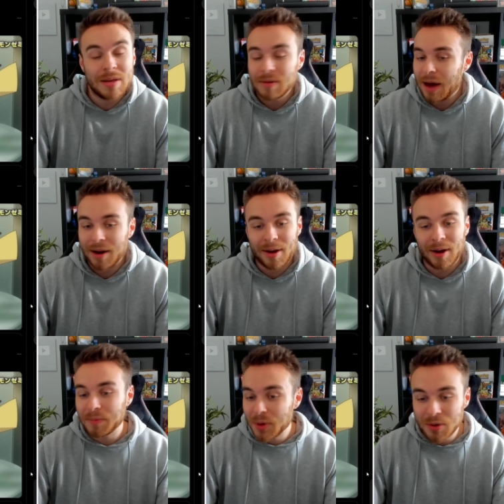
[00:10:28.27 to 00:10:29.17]
I don't
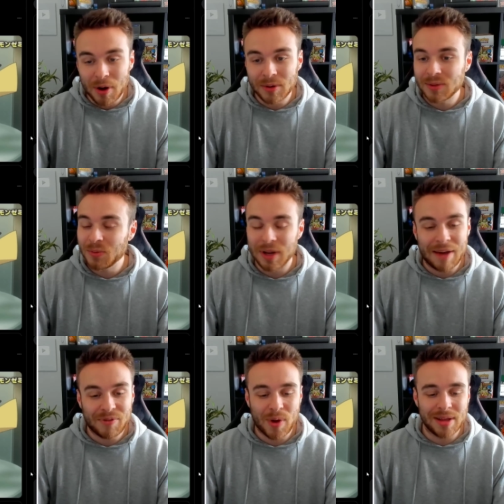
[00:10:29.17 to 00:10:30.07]
know. Who knows? We'll
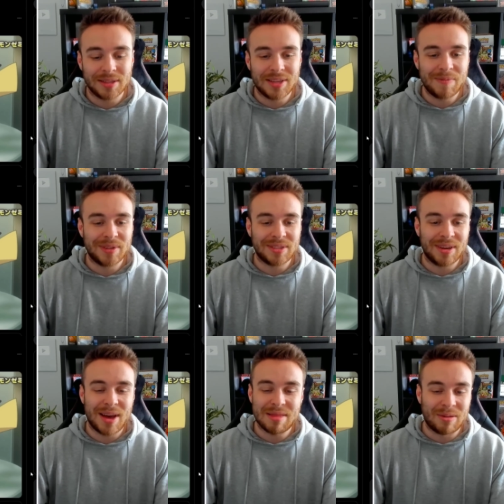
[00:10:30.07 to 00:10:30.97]
have to wait and see. But
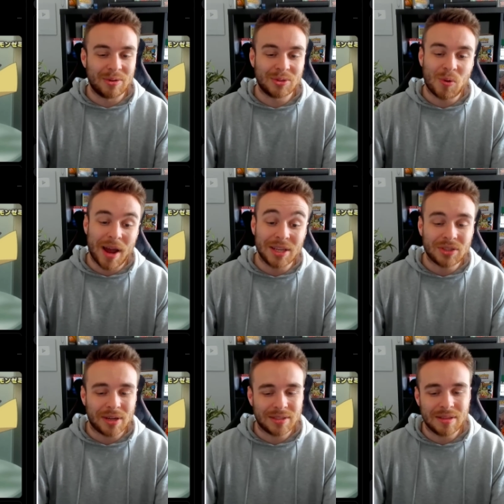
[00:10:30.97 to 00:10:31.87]
I thought it was quite
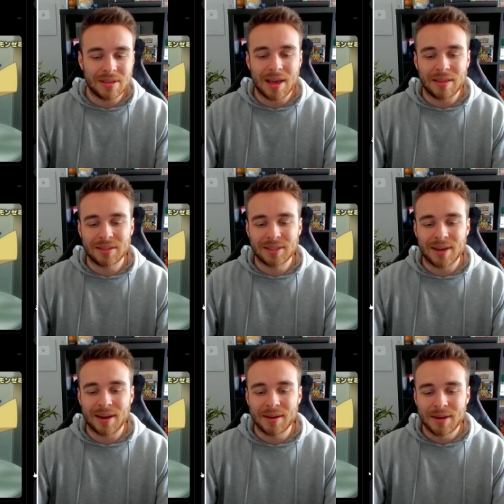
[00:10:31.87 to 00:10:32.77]
interesting there
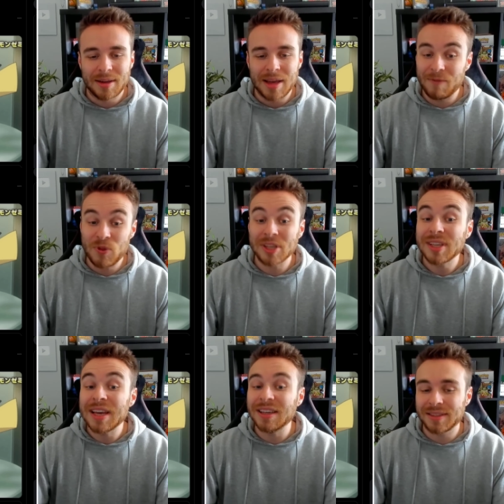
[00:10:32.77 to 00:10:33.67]
that if
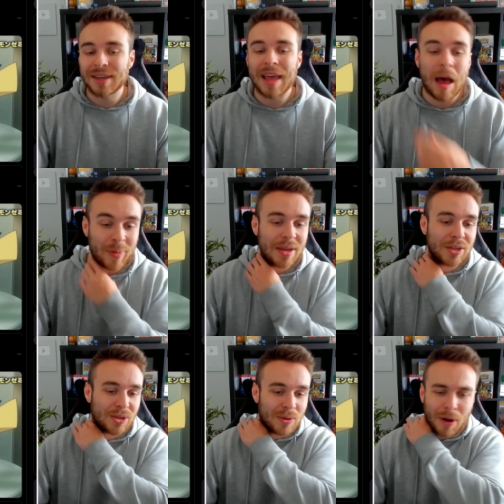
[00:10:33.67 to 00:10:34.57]
this is the Cat
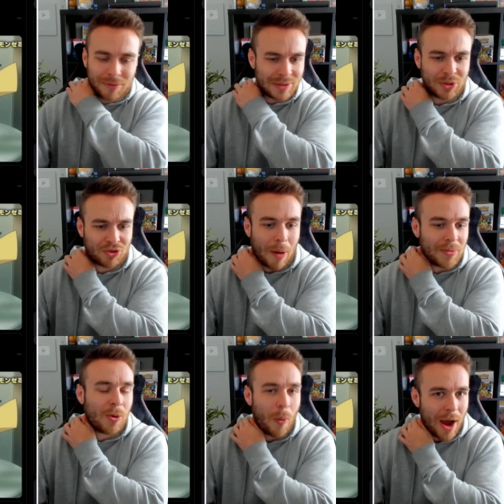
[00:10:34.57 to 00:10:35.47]
Pikachu that obviously was
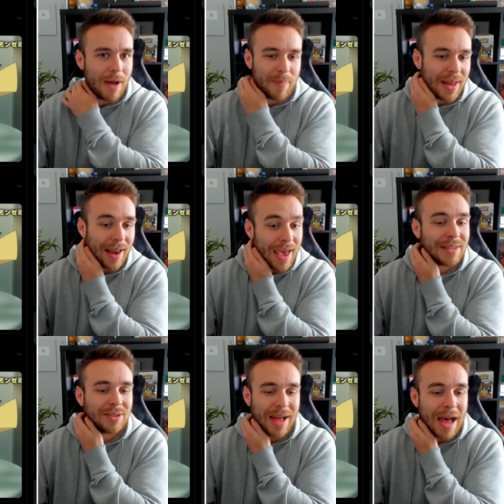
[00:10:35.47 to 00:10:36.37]
dropped quite a bit
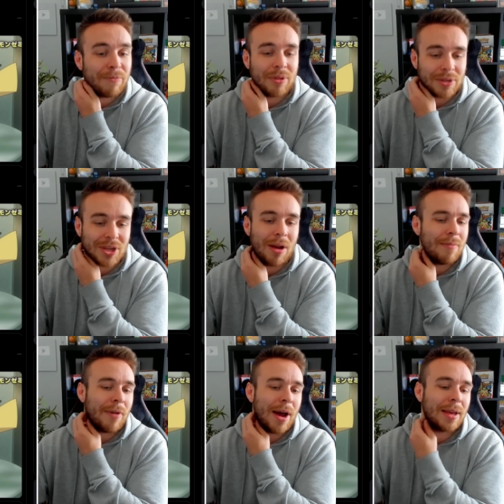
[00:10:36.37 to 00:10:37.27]
later after the
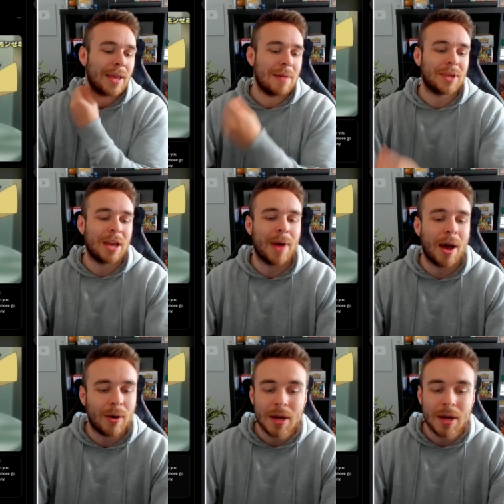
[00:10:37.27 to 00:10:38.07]
Scarlet and Violet games came out.